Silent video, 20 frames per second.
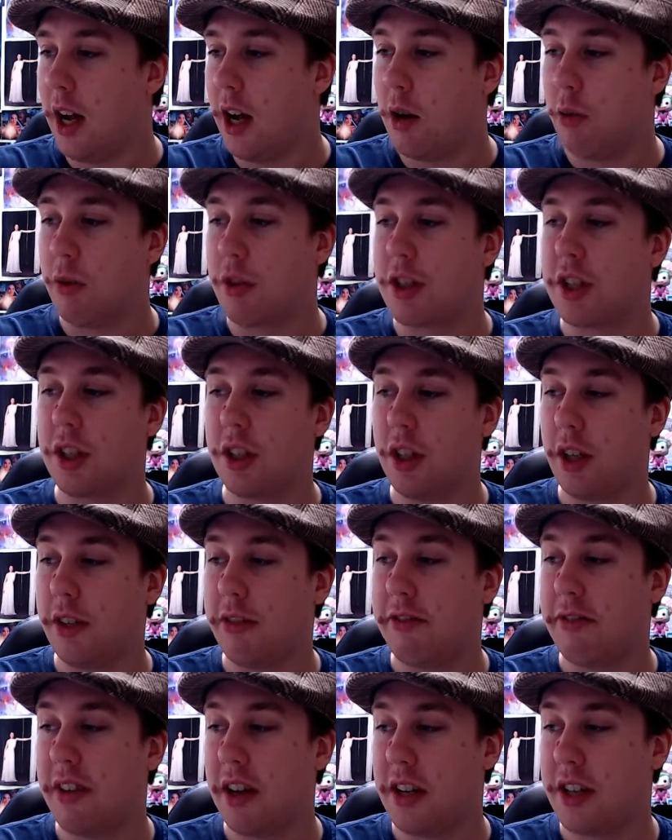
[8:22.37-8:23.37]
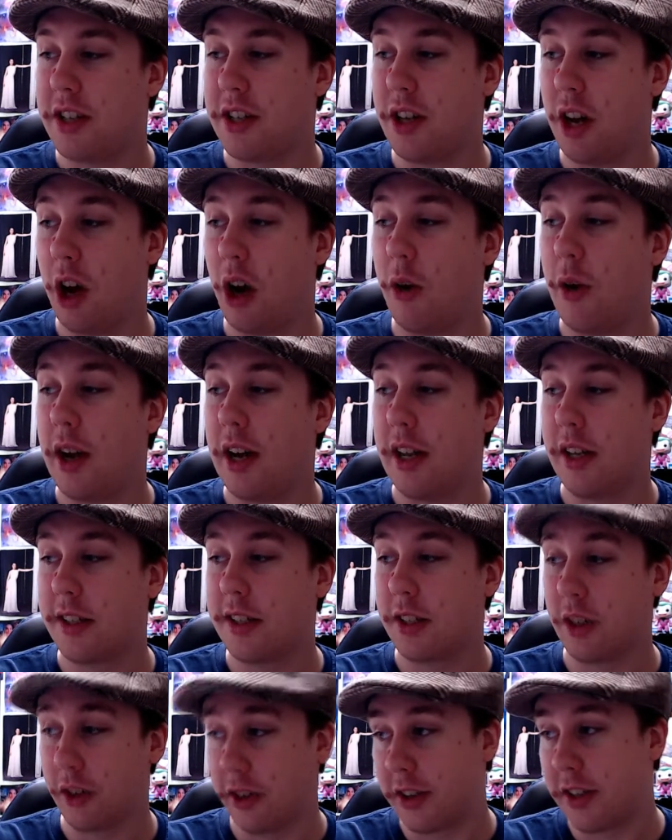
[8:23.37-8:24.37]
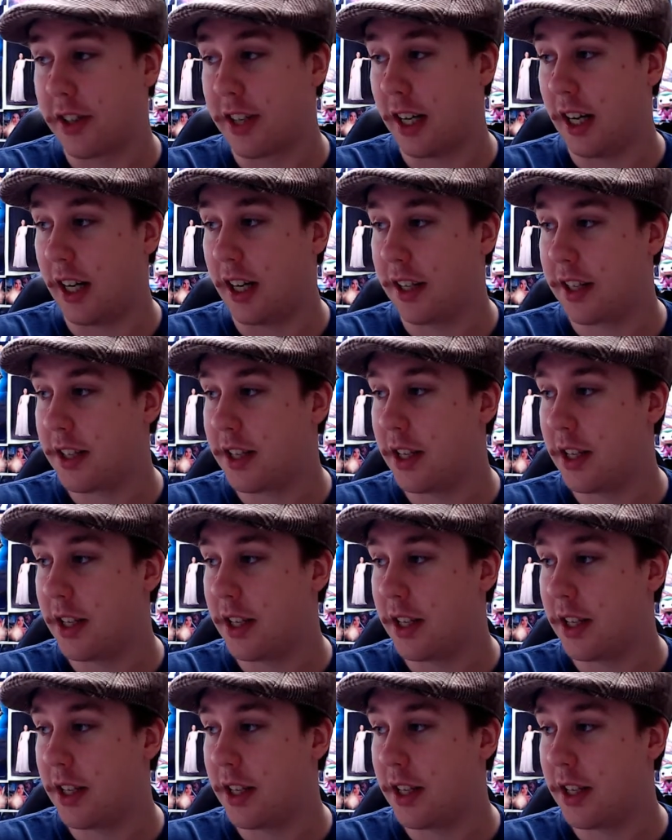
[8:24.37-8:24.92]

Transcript: which a lot of fans know as LucasArts.